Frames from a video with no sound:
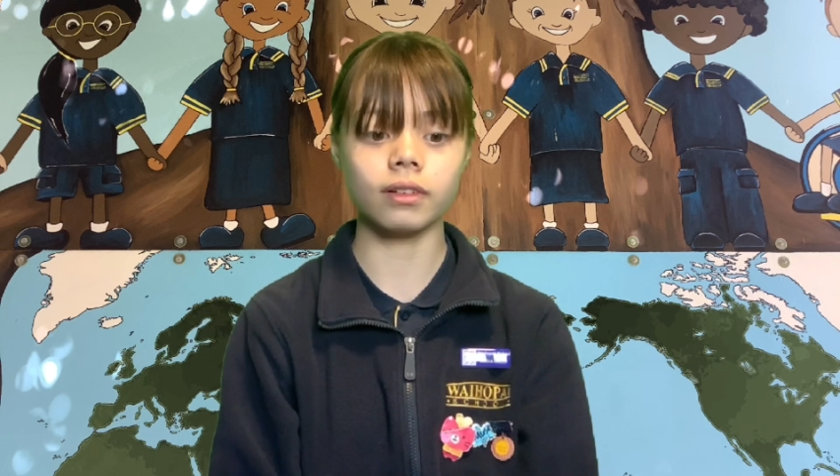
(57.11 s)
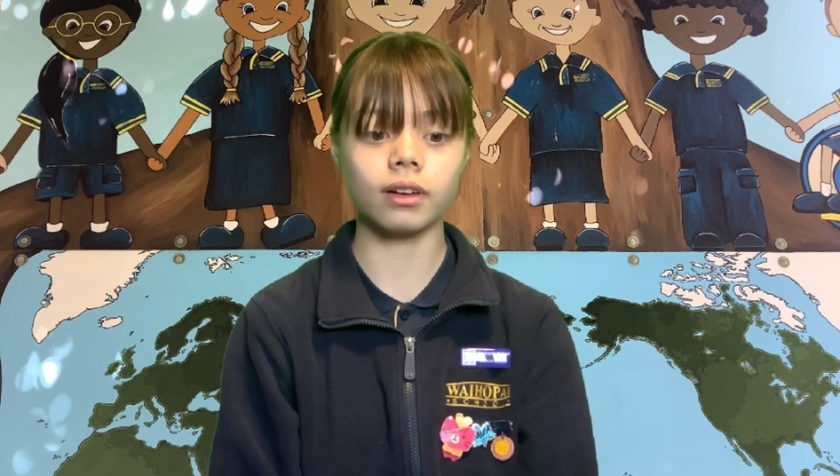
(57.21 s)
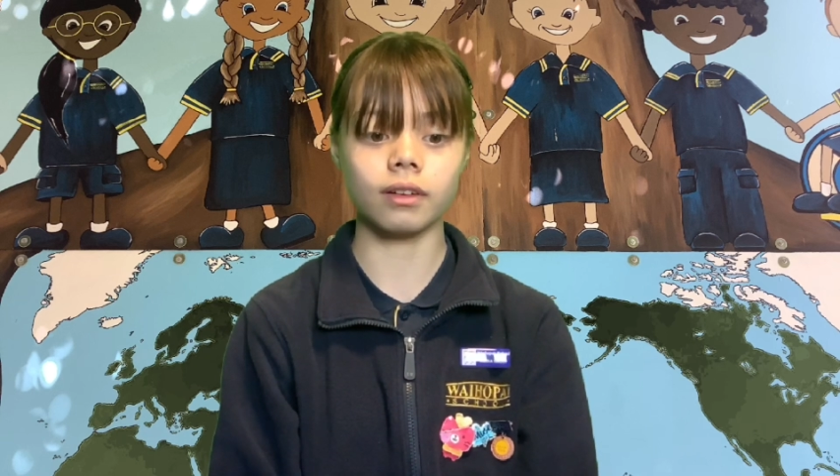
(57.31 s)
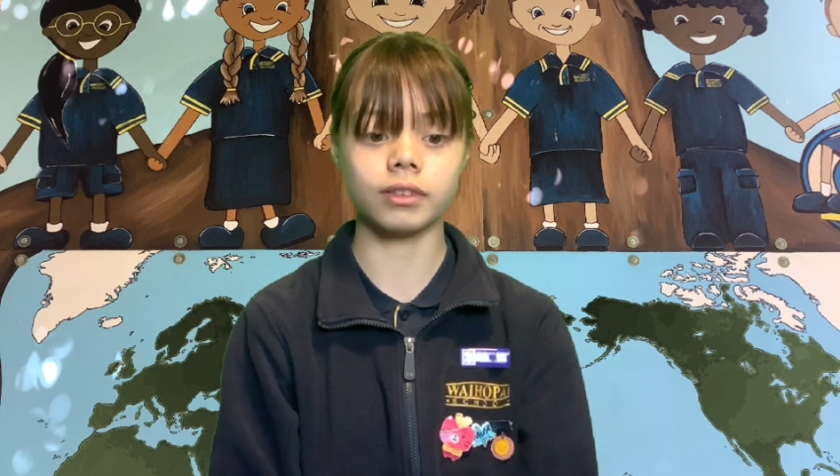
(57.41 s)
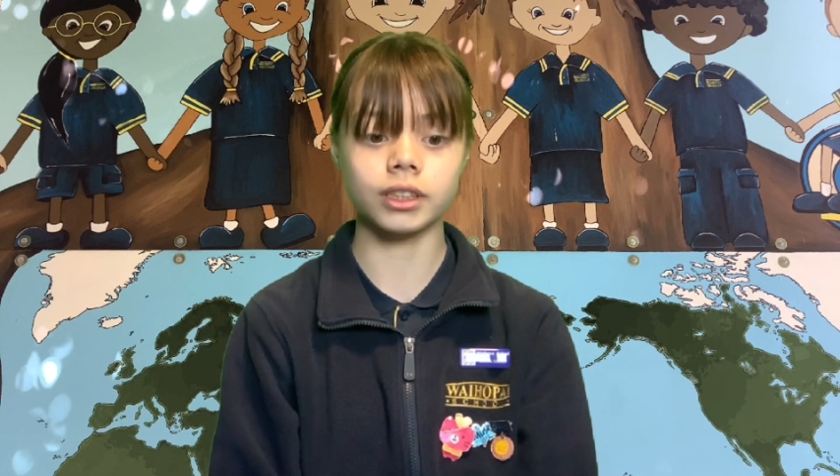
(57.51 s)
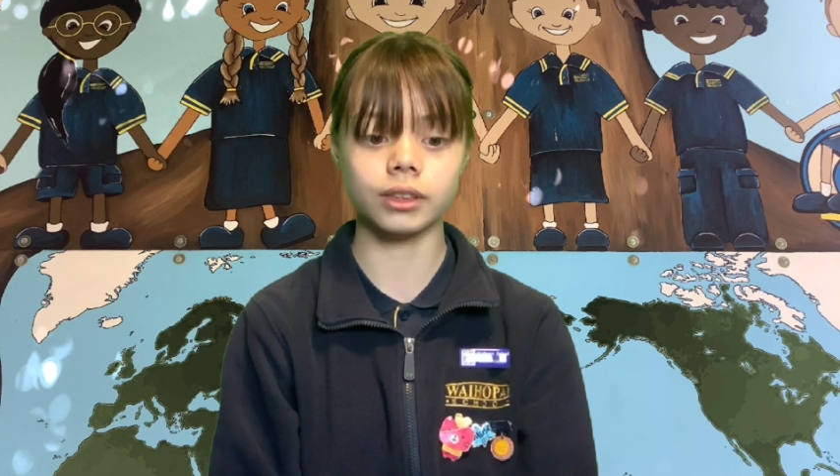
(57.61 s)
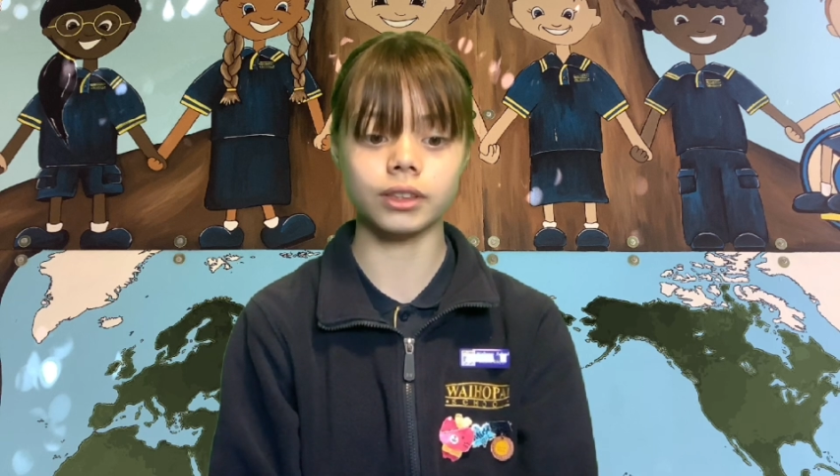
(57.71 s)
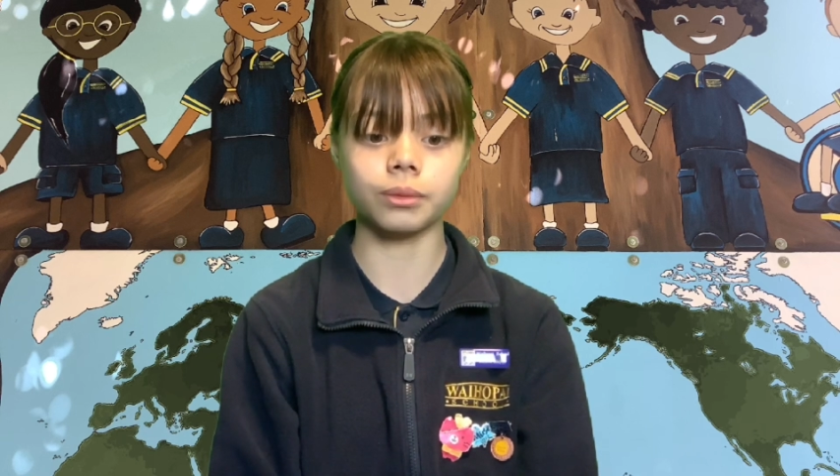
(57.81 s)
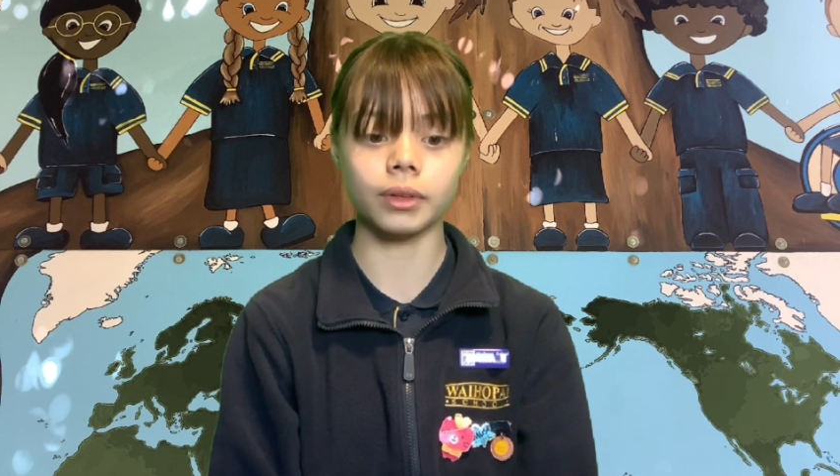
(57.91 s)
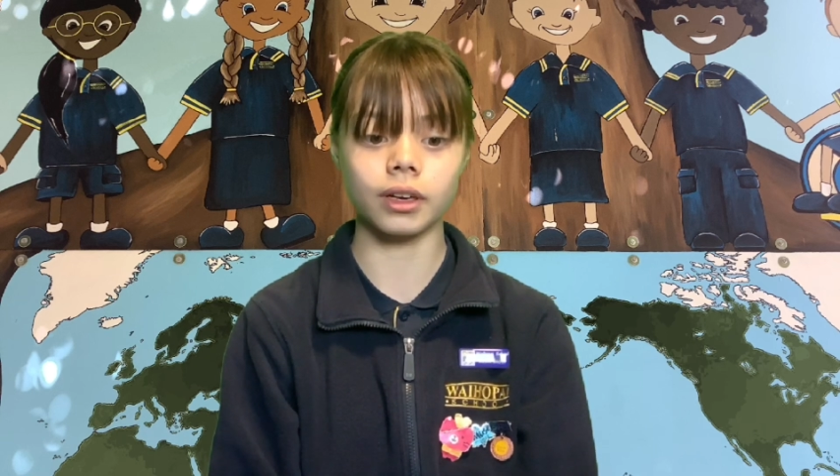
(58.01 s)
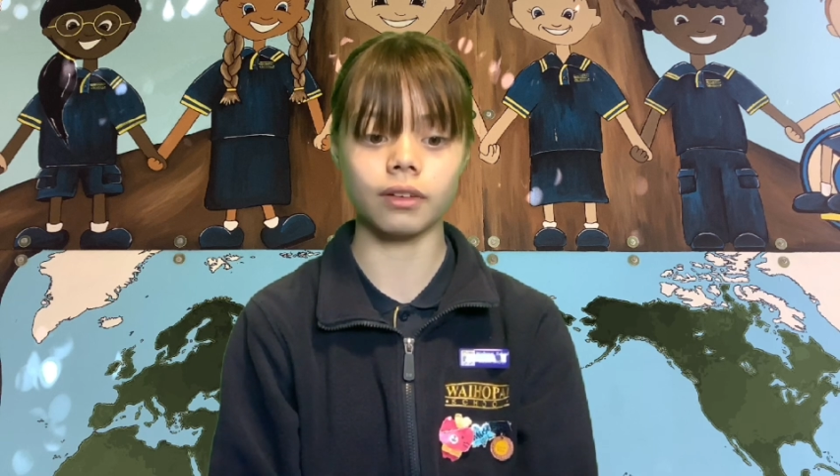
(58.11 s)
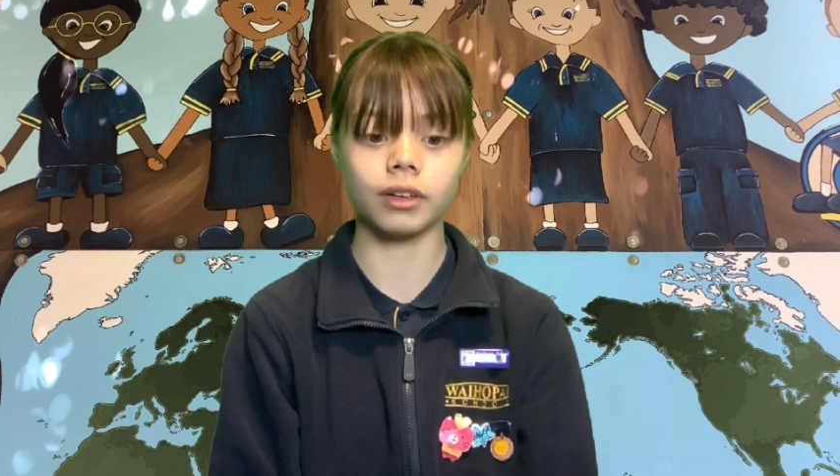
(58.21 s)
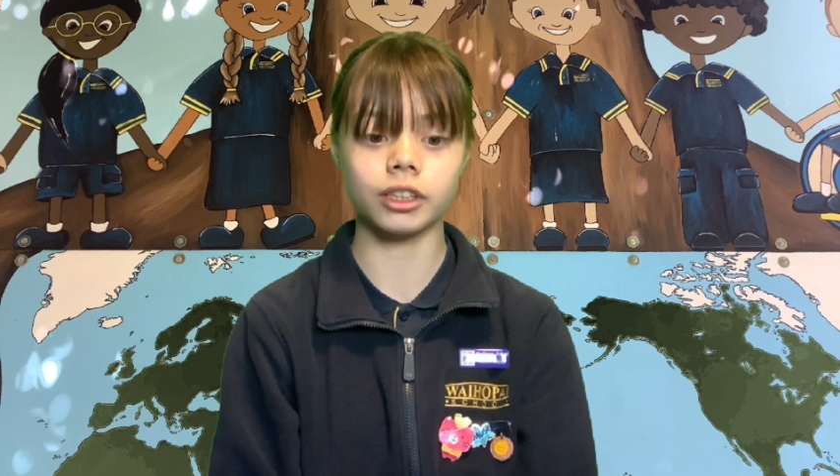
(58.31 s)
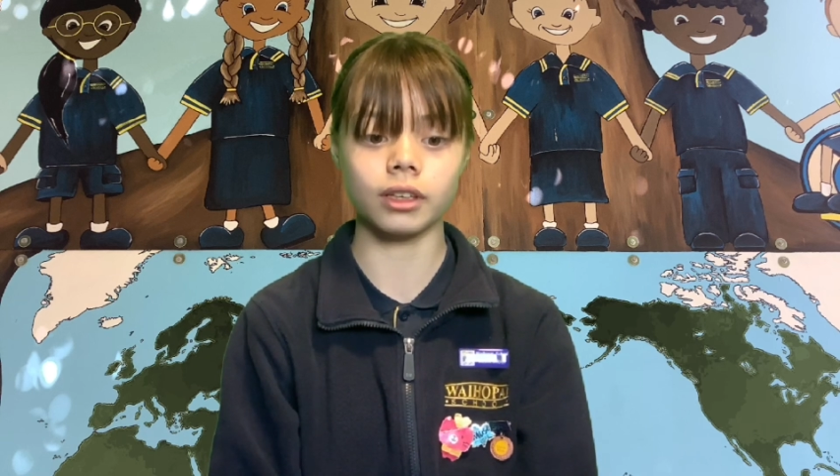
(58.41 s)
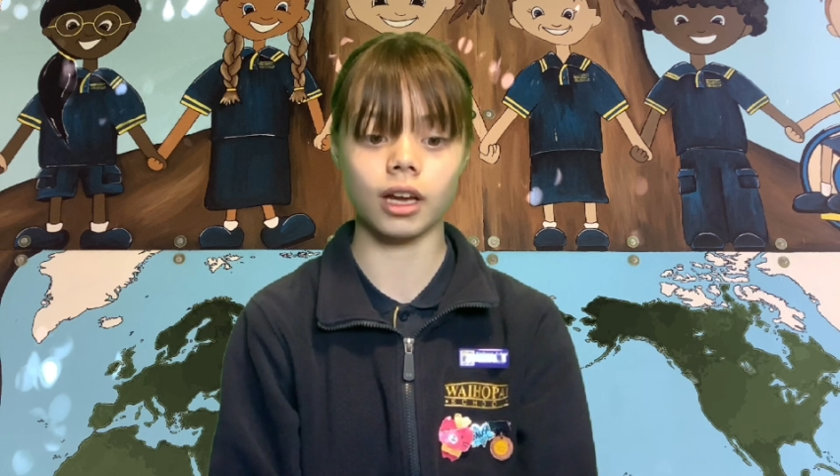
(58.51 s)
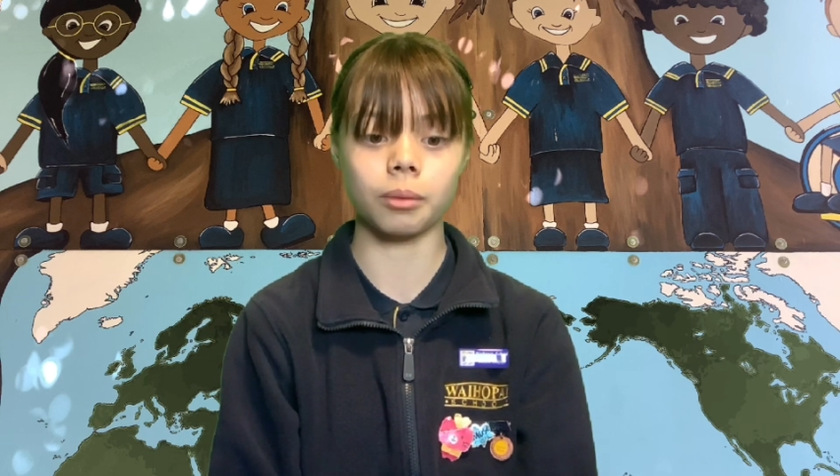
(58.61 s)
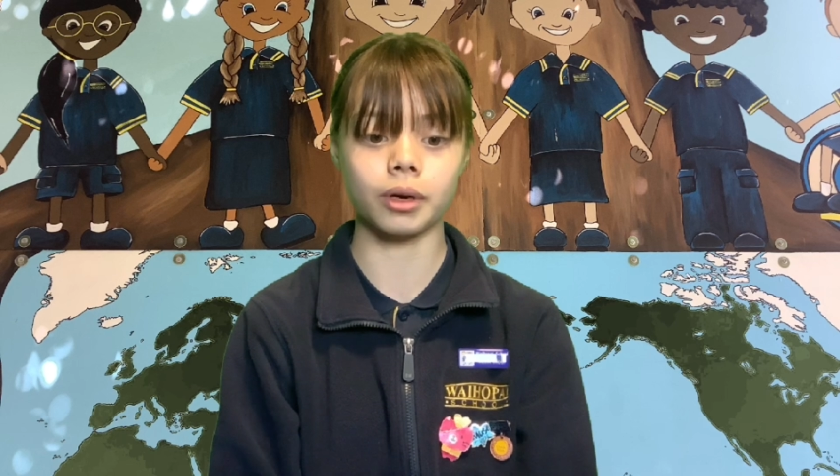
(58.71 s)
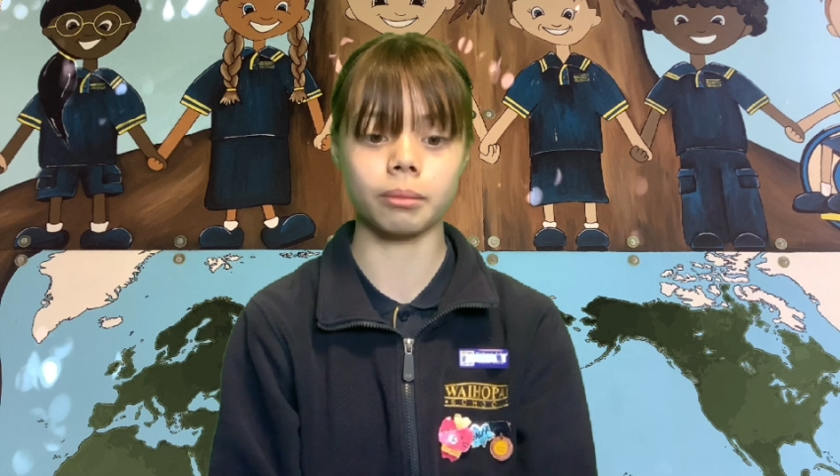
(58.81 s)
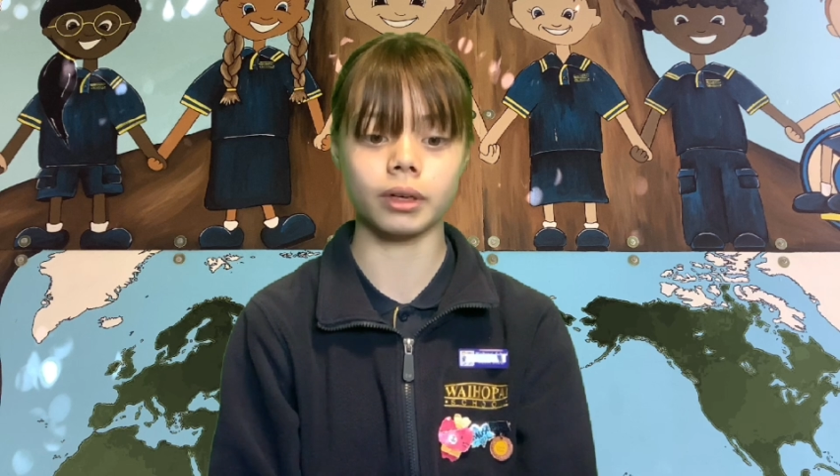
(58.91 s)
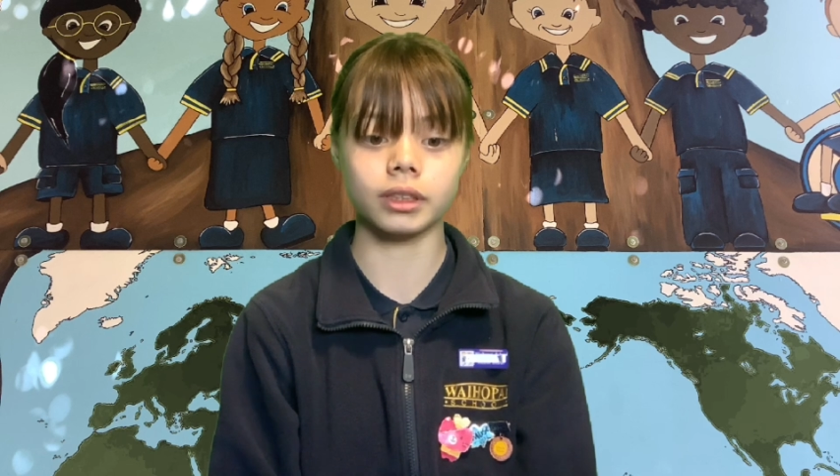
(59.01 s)
of children with overdue library
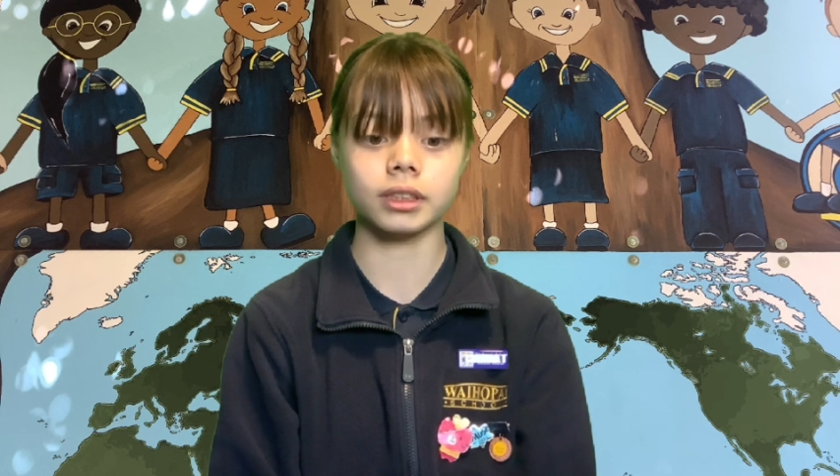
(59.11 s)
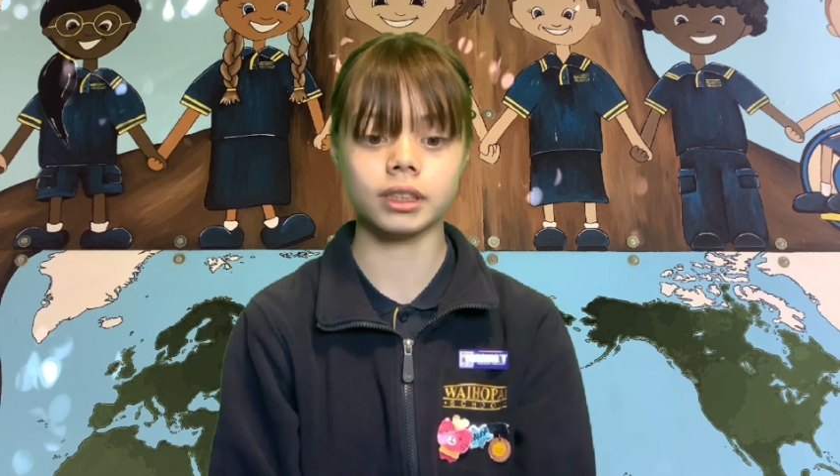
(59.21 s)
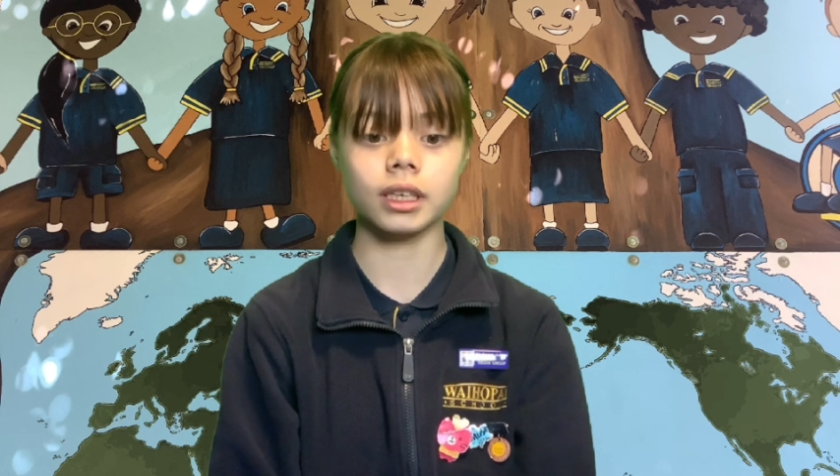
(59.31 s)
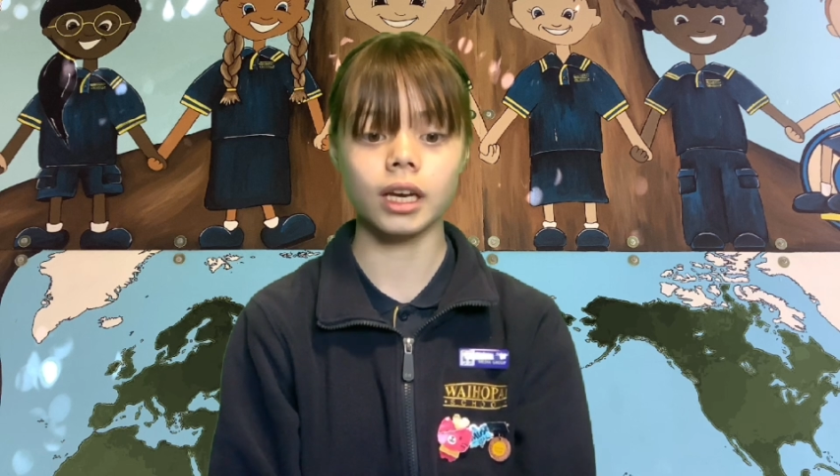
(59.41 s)
books.